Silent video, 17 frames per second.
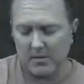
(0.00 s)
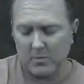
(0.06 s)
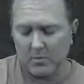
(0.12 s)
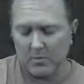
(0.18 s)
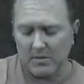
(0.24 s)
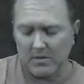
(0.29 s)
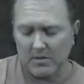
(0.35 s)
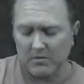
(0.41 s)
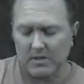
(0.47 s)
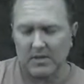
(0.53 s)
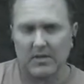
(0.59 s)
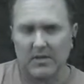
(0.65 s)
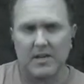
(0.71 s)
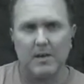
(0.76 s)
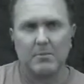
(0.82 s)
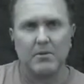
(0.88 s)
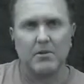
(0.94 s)
we try to
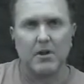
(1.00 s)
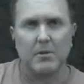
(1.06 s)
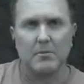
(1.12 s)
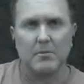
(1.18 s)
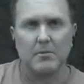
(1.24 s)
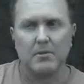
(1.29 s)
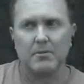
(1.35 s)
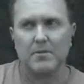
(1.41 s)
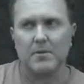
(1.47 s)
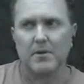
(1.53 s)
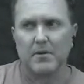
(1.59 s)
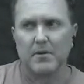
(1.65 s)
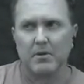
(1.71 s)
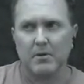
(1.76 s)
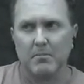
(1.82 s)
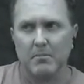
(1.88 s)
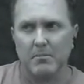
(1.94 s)
keep the arm a little
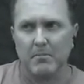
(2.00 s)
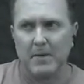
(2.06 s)
further